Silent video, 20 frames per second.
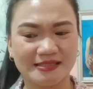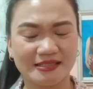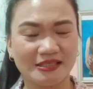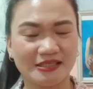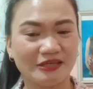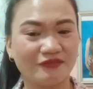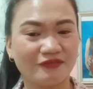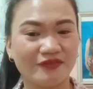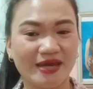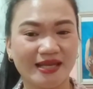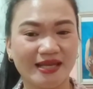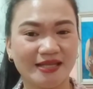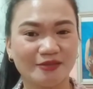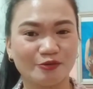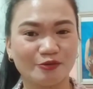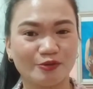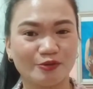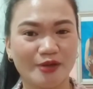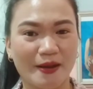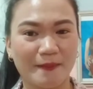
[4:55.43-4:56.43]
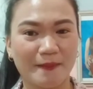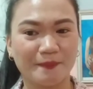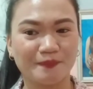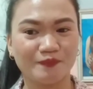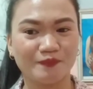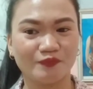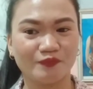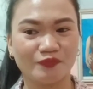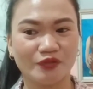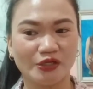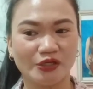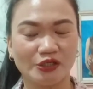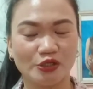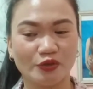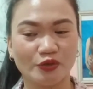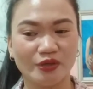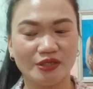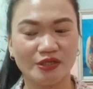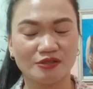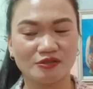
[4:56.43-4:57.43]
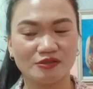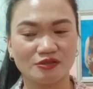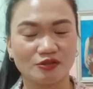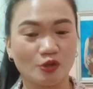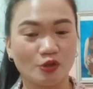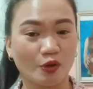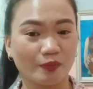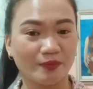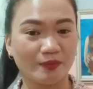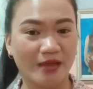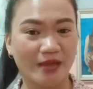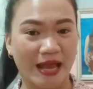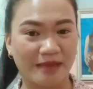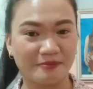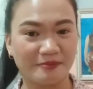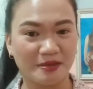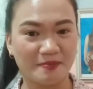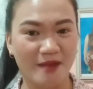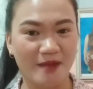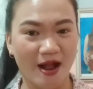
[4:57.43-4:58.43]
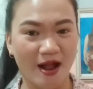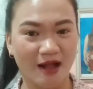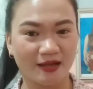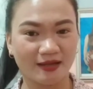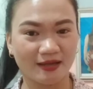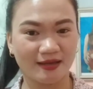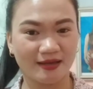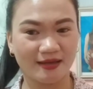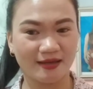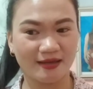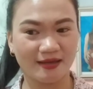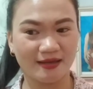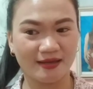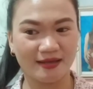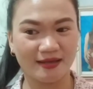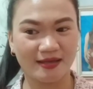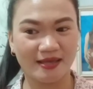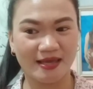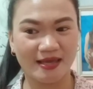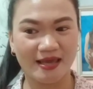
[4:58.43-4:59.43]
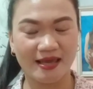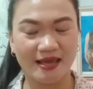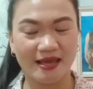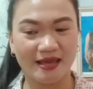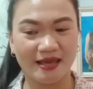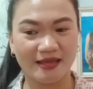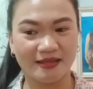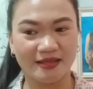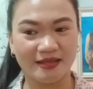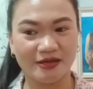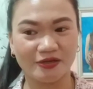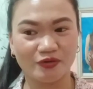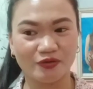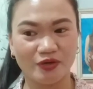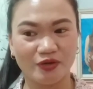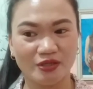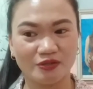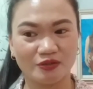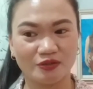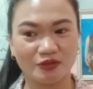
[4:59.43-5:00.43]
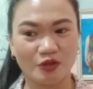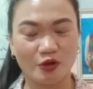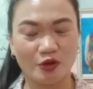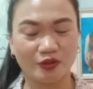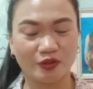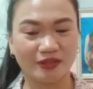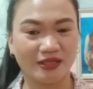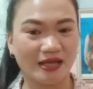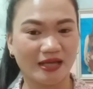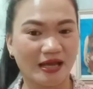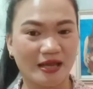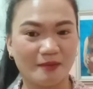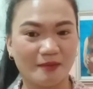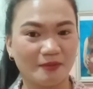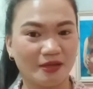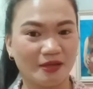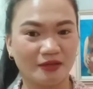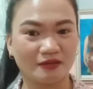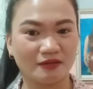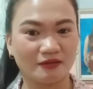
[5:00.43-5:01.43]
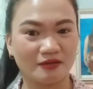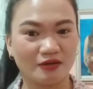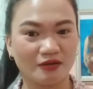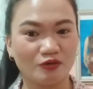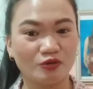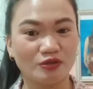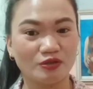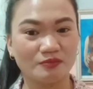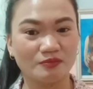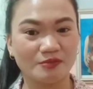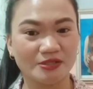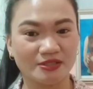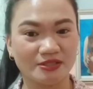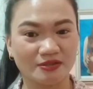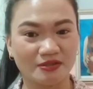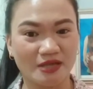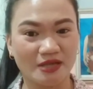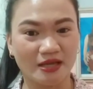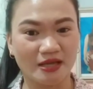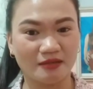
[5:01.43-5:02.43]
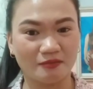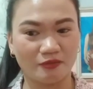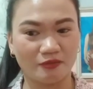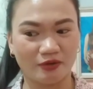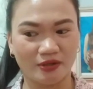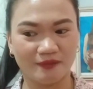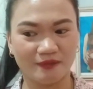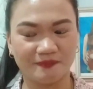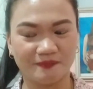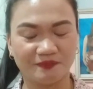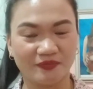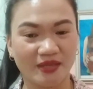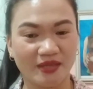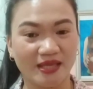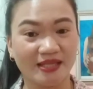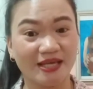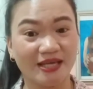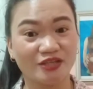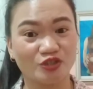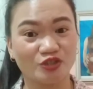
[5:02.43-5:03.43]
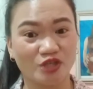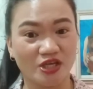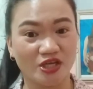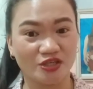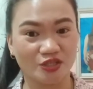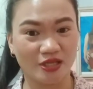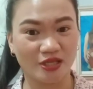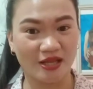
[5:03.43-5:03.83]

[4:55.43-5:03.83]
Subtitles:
give any to them, they're going to talk behind my back, and they're going to talk that I am not a good person anymore and I change a